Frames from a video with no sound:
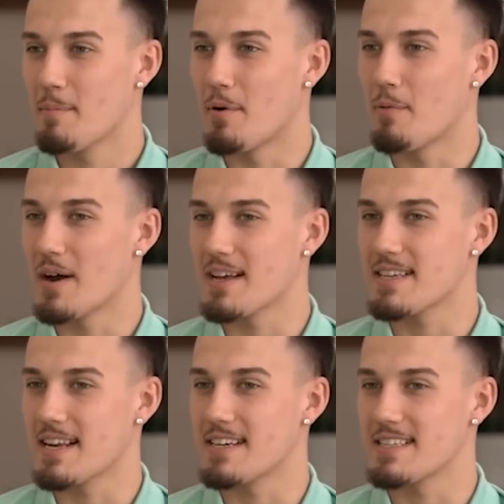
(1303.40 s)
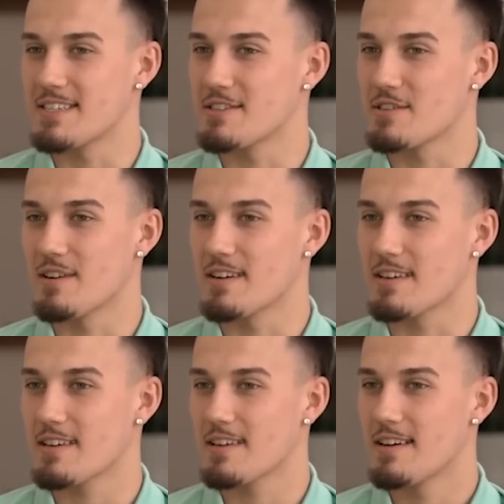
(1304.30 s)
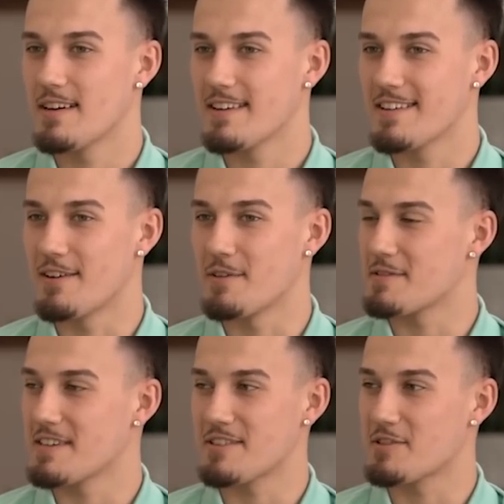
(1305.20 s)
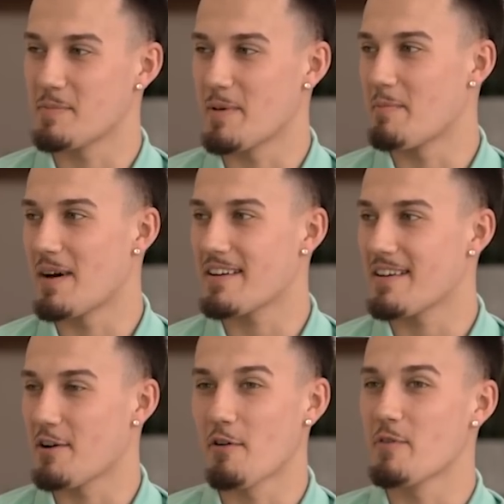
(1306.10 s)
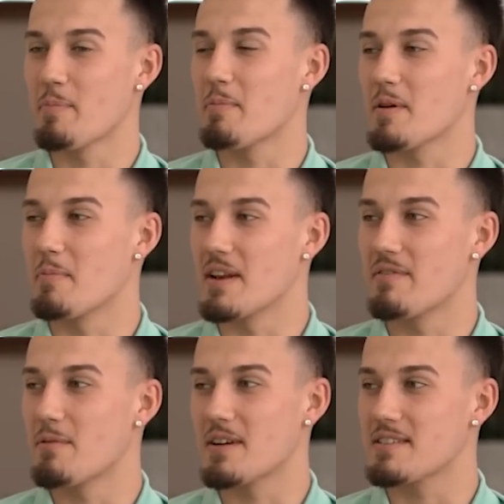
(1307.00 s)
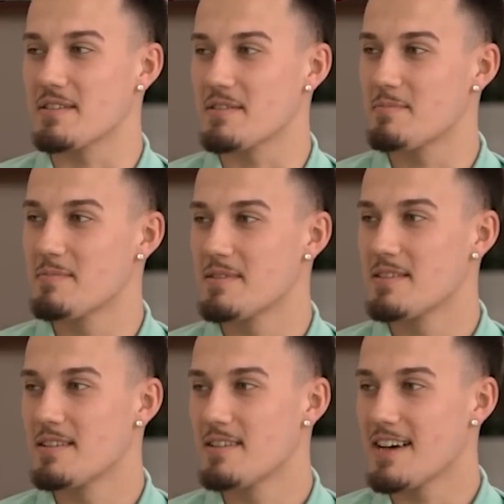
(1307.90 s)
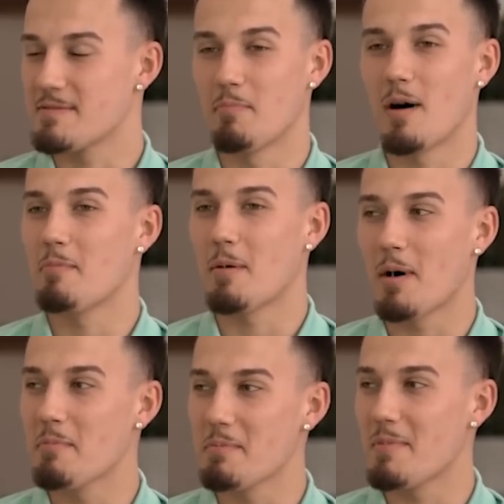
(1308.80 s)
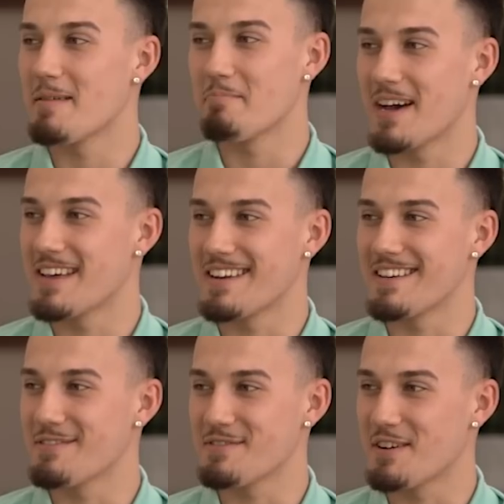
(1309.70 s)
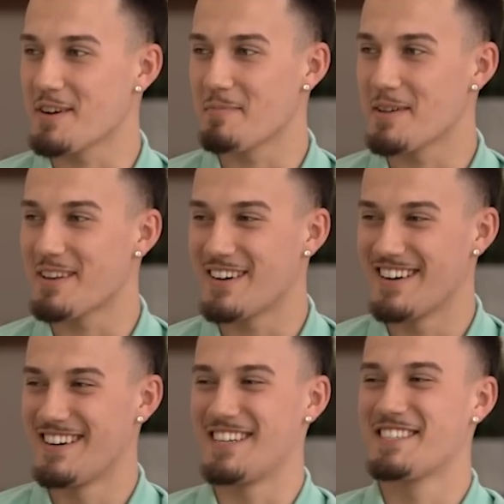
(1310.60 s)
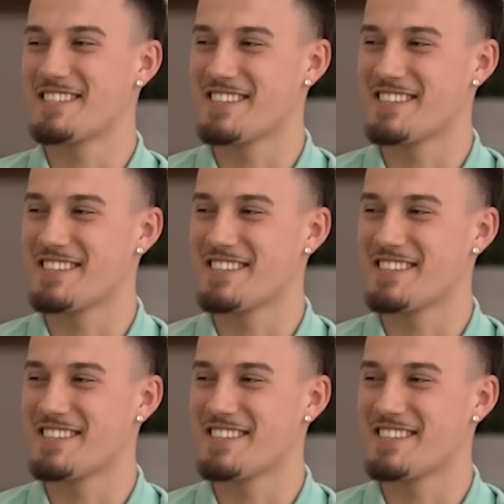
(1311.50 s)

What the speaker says: but when I tell her, she's just like, you know, it's just a bit mad. I don't think people can believe it when I tell them. It's my mum mainly is like a bit like